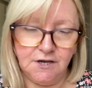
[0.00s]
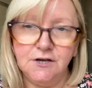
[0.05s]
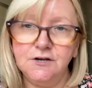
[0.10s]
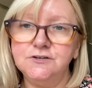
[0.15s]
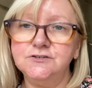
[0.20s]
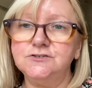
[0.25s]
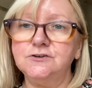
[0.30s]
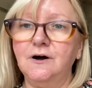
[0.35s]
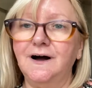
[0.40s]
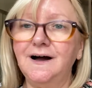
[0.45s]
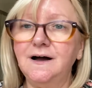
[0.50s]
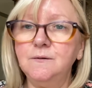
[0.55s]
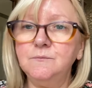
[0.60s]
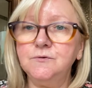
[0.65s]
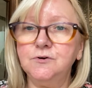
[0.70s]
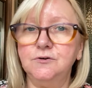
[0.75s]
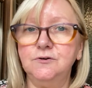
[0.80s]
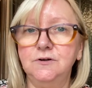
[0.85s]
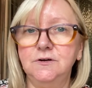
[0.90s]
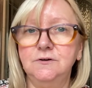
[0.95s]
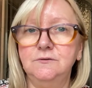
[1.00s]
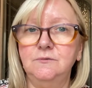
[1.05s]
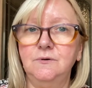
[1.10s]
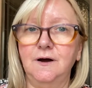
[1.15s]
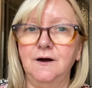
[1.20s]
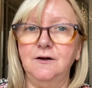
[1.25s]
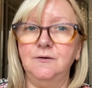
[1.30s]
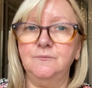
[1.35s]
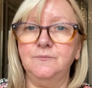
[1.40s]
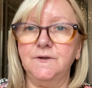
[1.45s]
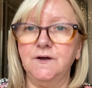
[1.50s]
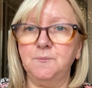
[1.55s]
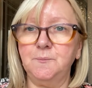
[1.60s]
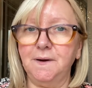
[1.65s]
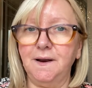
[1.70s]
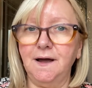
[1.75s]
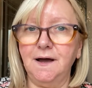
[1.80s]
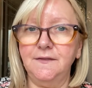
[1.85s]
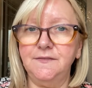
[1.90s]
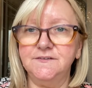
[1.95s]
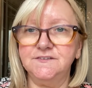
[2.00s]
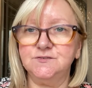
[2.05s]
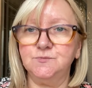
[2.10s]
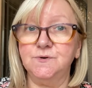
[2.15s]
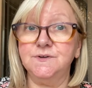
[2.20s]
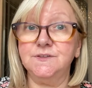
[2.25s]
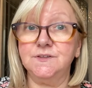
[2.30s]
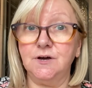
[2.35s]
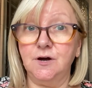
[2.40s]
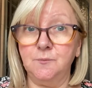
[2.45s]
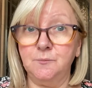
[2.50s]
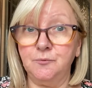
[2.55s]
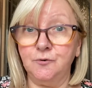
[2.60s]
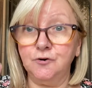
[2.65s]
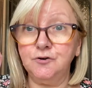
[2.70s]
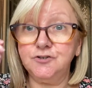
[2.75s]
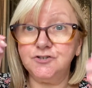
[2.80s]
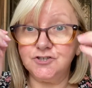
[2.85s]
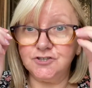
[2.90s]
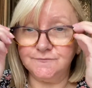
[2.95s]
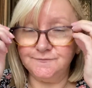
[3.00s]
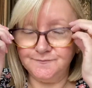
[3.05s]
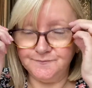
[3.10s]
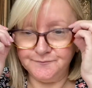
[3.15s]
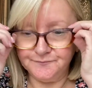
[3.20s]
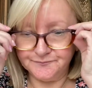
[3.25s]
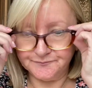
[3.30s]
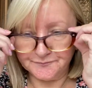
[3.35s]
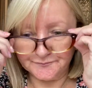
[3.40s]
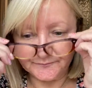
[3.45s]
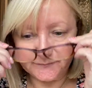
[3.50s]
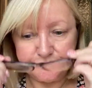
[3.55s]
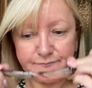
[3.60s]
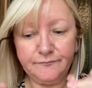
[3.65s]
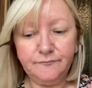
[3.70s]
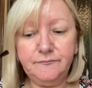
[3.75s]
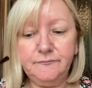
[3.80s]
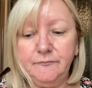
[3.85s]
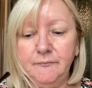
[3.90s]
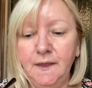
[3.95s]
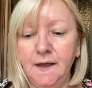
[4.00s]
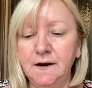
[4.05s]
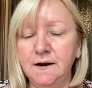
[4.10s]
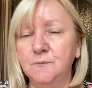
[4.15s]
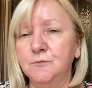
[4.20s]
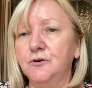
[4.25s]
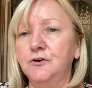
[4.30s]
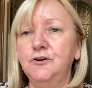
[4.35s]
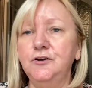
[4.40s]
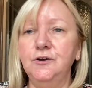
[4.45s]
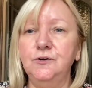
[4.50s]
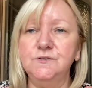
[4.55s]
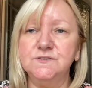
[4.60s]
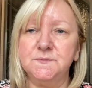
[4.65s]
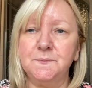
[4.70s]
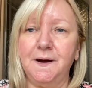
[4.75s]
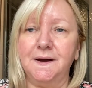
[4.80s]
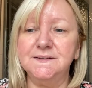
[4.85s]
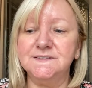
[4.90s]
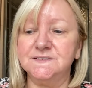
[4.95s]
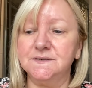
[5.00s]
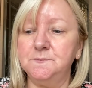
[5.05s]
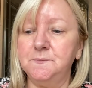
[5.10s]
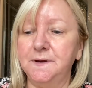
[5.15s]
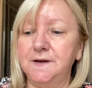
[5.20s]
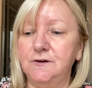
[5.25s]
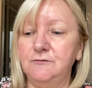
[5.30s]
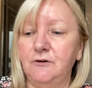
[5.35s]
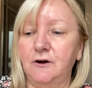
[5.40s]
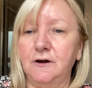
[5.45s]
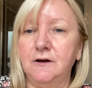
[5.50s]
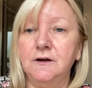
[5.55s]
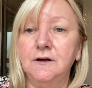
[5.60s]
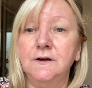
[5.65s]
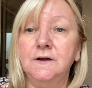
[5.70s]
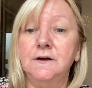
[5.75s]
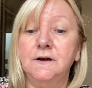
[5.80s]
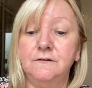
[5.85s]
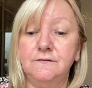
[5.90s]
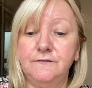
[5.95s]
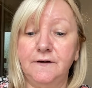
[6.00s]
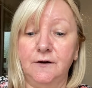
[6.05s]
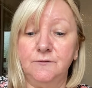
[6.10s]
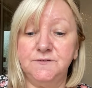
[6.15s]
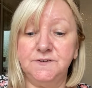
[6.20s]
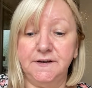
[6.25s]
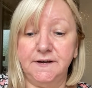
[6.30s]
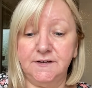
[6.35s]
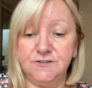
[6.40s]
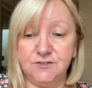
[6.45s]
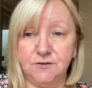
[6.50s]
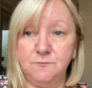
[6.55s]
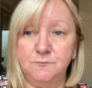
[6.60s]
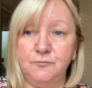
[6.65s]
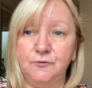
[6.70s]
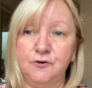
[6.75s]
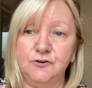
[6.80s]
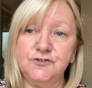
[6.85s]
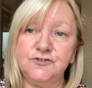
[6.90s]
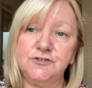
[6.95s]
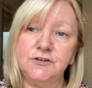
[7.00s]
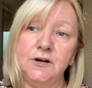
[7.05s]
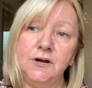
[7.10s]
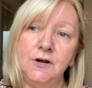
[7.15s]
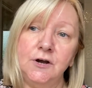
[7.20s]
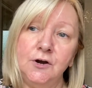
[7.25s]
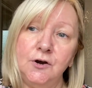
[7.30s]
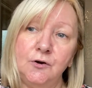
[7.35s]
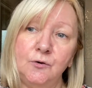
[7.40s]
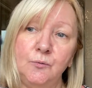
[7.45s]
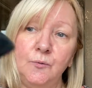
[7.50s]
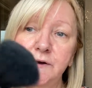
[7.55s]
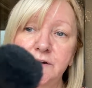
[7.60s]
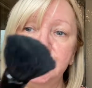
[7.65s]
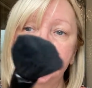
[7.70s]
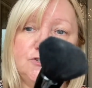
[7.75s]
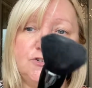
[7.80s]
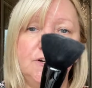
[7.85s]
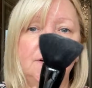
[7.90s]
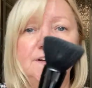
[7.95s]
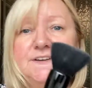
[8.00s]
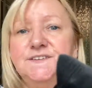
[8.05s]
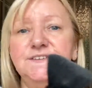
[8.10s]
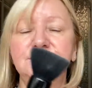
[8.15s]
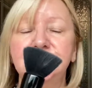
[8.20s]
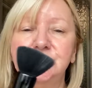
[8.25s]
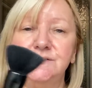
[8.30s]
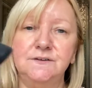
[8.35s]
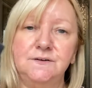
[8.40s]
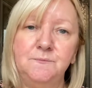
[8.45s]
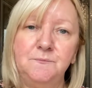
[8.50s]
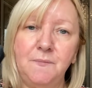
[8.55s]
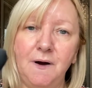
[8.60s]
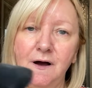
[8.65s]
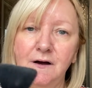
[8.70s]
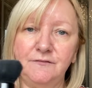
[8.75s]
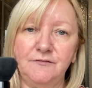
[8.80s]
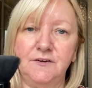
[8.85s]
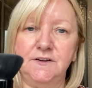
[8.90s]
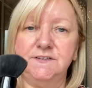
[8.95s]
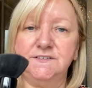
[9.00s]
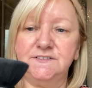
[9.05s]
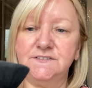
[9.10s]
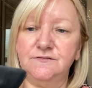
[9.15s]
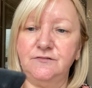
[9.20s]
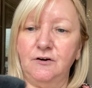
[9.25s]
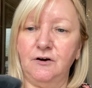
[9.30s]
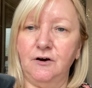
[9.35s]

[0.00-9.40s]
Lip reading: So I'm going to apply this with a brush, and I'm going to use my Samira foundation brush, which is marvellous.